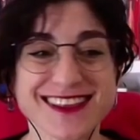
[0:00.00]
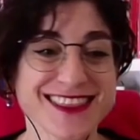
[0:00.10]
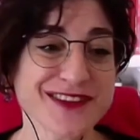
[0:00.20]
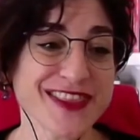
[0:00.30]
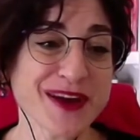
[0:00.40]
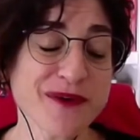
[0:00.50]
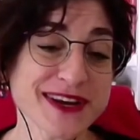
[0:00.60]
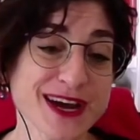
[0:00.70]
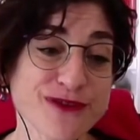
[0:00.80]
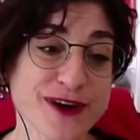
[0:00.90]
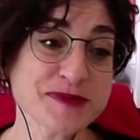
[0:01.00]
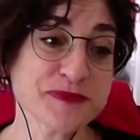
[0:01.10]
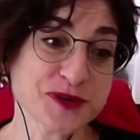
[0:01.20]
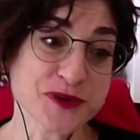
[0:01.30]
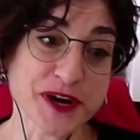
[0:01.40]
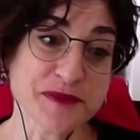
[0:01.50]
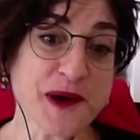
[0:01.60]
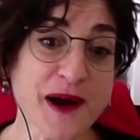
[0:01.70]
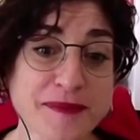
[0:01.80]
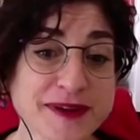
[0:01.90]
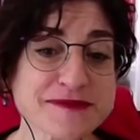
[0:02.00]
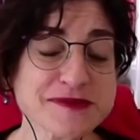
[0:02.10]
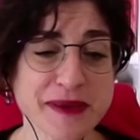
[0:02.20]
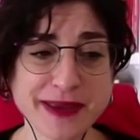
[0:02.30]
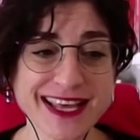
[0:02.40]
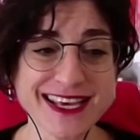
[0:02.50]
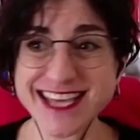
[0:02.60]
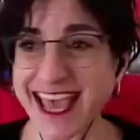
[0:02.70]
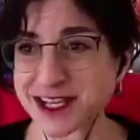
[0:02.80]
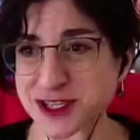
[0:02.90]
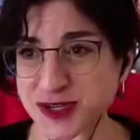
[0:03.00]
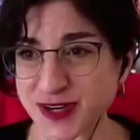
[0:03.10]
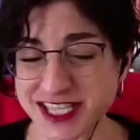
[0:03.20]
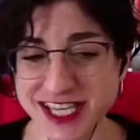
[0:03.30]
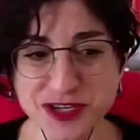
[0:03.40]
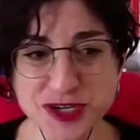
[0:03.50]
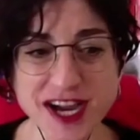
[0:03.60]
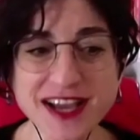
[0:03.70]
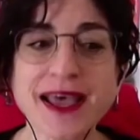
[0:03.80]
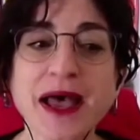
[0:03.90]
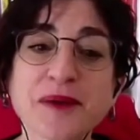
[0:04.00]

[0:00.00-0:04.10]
they won't have respiratory problems, maybe less cancer, etc.,